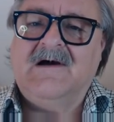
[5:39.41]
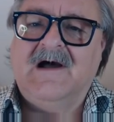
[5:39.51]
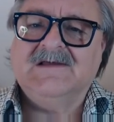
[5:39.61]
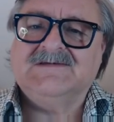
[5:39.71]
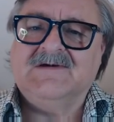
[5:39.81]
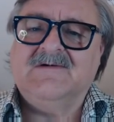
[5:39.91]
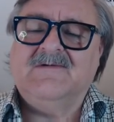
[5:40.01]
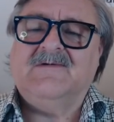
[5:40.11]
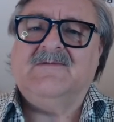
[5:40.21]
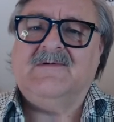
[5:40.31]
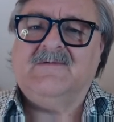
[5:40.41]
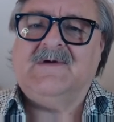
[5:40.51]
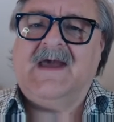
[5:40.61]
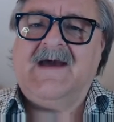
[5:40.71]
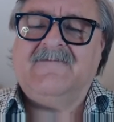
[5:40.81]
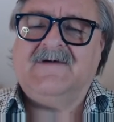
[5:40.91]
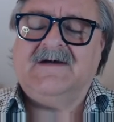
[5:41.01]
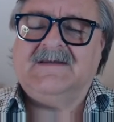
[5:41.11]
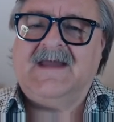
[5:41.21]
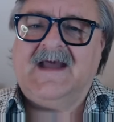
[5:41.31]
Also, we have
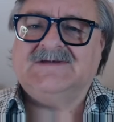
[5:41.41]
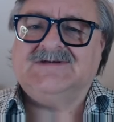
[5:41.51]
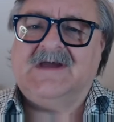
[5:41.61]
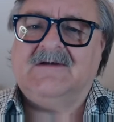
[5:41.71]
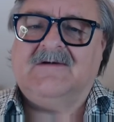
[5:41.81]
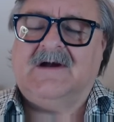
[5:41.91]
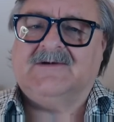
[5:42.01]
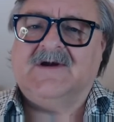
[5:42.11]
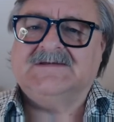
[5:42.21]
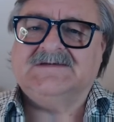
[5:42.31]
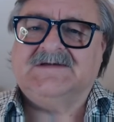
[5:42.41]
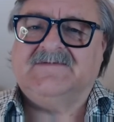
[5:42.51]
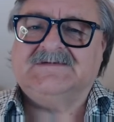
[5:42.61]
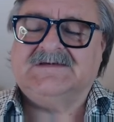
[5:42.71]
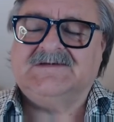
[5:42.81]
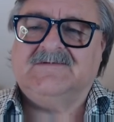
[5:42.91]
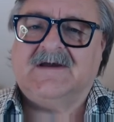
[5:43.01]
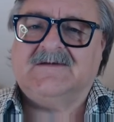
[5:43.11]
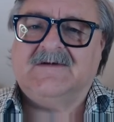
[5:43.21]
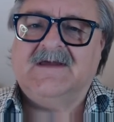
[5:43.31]
attached here our trades and services
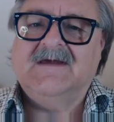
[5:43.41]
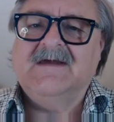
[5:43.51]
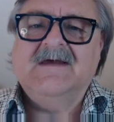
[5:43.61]
directory.